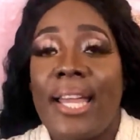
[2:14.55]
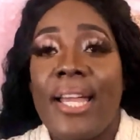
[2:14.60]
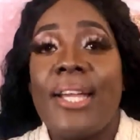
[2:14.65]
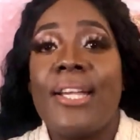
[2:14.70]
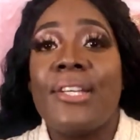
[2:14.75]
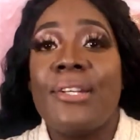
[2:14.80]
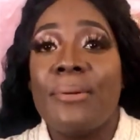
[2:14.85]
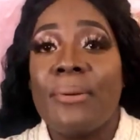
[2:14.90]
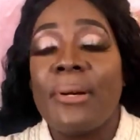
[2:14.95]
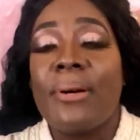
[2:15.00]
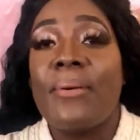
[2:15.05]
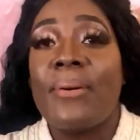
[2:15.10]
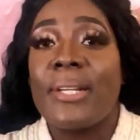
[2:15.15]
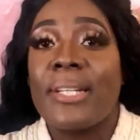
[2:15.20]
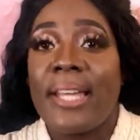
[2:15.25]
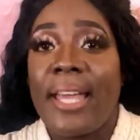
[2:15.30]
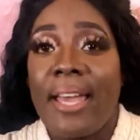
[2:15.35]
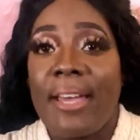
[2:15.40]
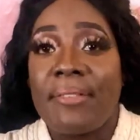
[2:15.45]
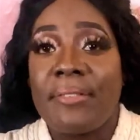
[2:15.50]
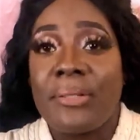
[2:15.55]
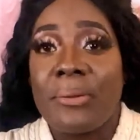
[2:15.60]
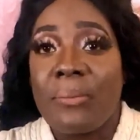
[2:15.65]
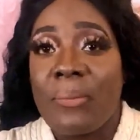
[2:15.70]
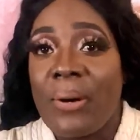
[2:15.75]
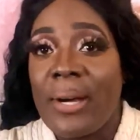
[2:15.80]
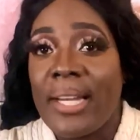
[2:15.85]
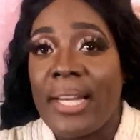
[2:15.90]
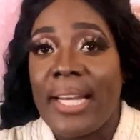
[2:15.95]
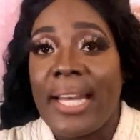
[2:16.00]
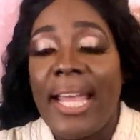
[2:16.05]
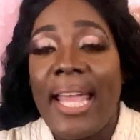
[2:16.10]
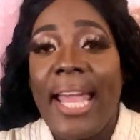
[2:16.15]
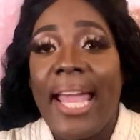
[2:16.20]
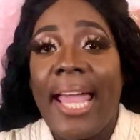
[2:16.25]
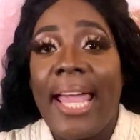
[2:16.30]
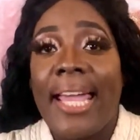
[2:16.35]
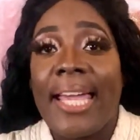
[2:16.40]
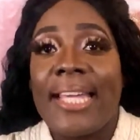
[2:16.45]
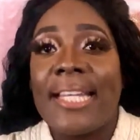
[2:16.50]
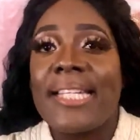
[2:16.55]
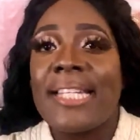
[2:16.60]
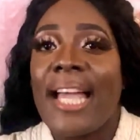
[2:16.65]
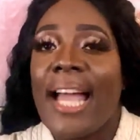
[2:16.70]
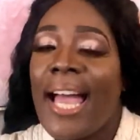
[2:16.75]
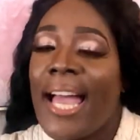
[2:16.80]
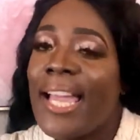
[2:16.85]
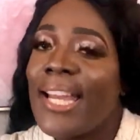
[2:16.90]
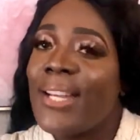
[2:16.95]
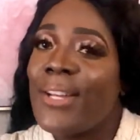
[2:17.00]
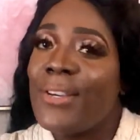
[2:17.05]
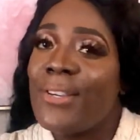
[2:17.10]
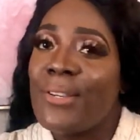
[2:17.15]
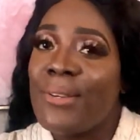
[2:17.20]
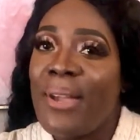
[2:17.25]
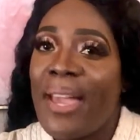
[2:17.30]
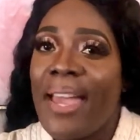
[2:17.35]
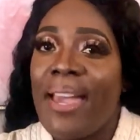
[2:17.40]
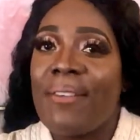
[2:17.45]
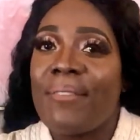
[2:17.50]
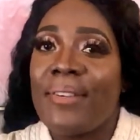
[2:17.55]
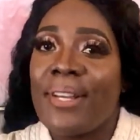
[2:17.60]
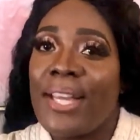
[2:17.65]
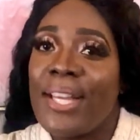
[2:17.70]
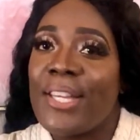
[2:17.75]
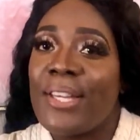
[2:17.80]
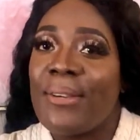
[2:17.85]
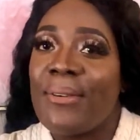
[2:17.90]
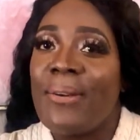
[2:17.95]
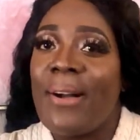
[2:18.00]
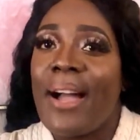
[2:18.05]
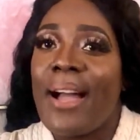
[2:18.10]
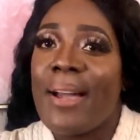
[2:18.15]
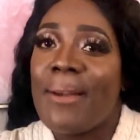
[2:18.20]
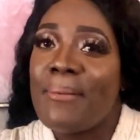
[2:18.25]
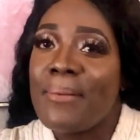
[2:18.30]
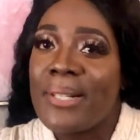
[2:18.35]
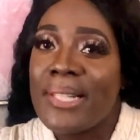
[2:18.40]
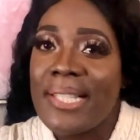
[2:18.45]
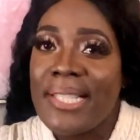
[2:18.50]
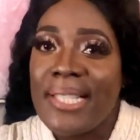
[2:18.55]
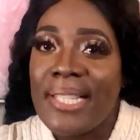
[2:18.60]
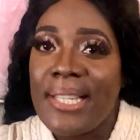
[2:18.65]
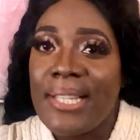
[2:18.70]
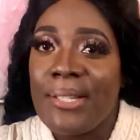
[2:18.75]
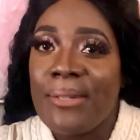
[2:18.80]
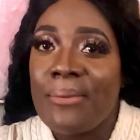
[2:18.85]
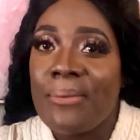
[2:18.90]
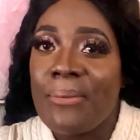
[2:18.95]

You are going to have to want it. And I know you have it in you. I want to see you